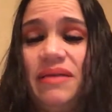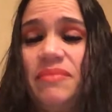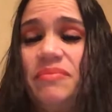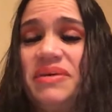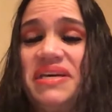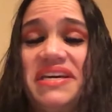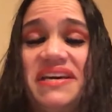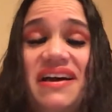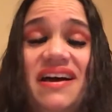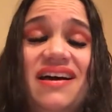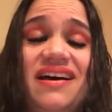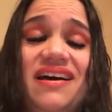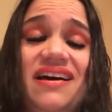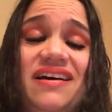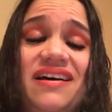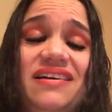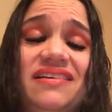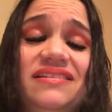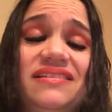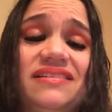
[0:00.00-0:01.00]

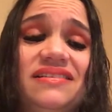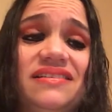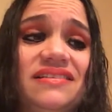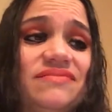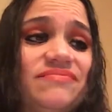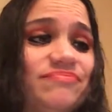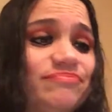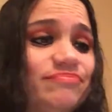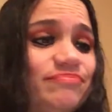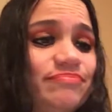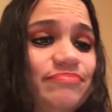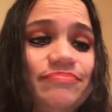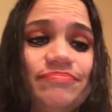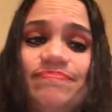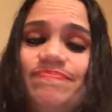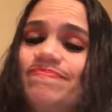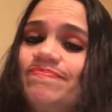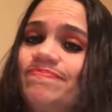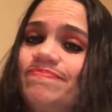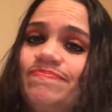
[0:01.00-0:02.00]
Because
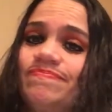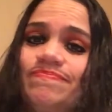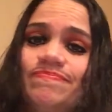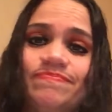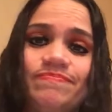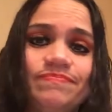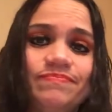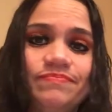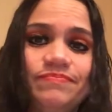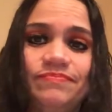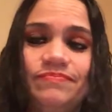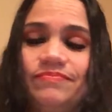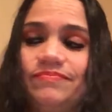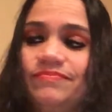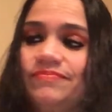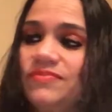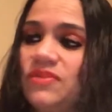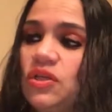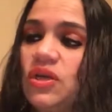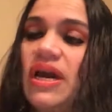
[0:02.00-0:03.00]

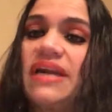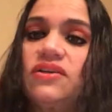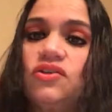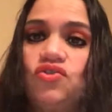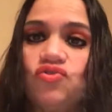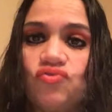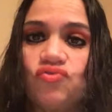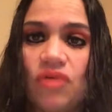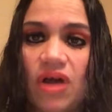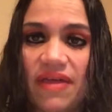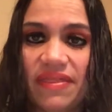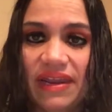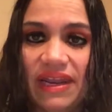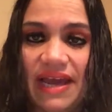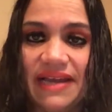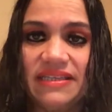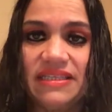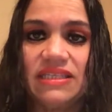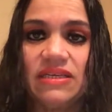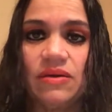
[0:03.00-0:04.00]
you got to draw the
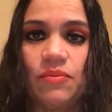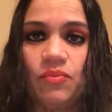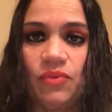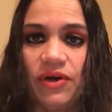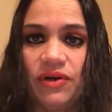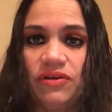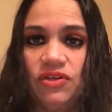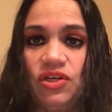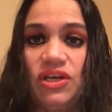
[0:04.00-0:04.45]
line somewhere.